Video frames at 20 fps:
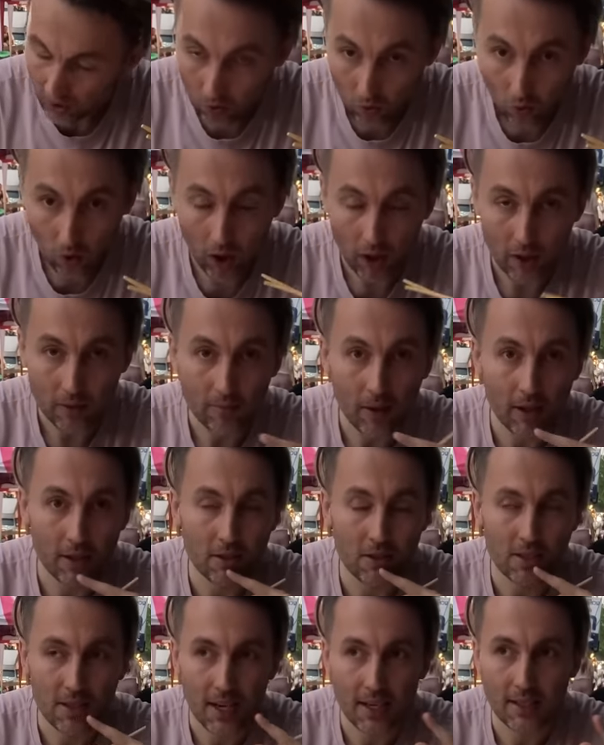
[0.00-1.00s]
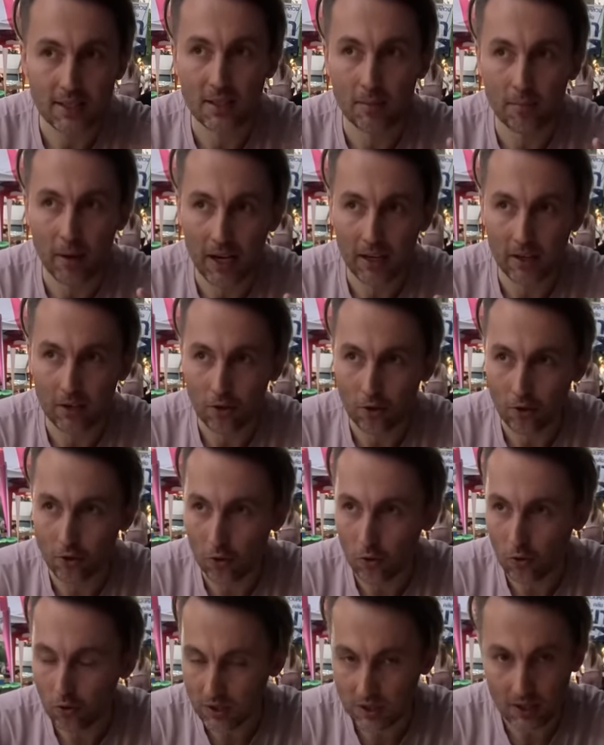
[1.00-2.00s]
Oh, it just hits the back of your
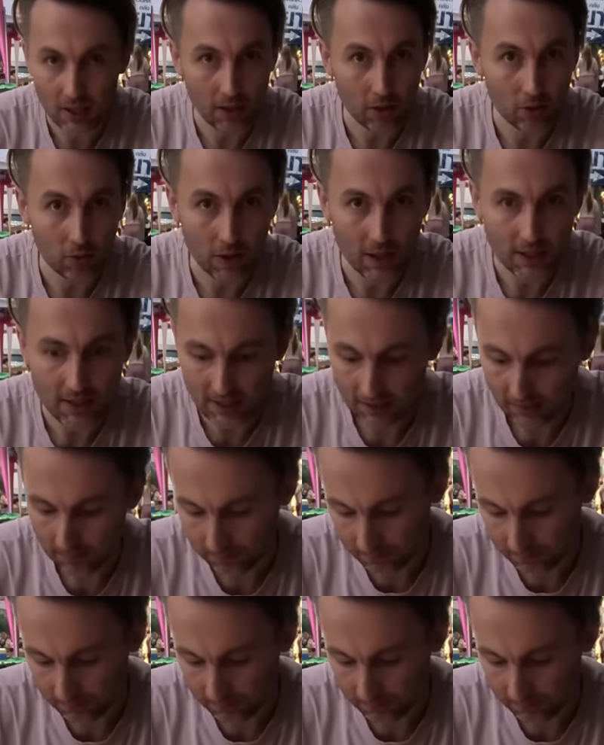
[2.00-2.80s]
nose like crazy.